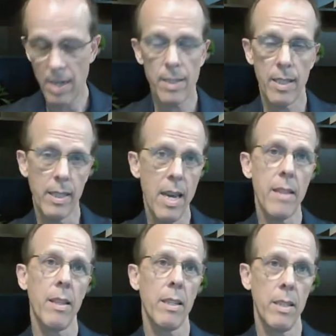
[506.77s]
as the
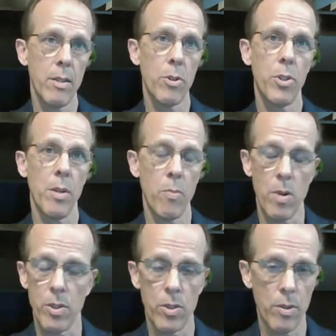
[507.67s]
Catholic leadership
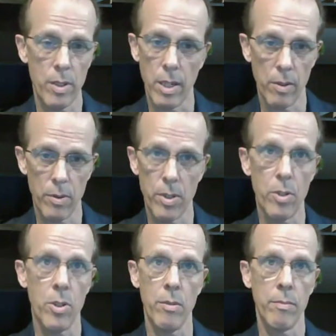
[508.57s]
was during the
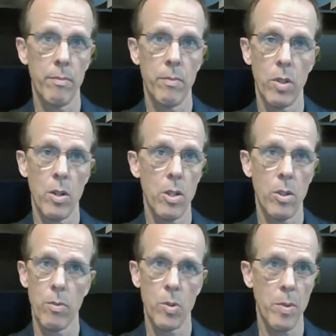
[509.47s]
Inquisition, with all
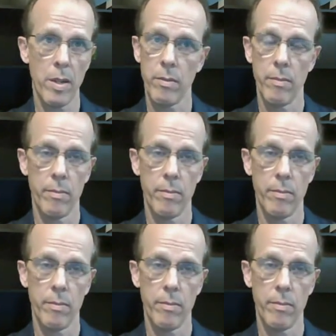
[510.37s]
due respect.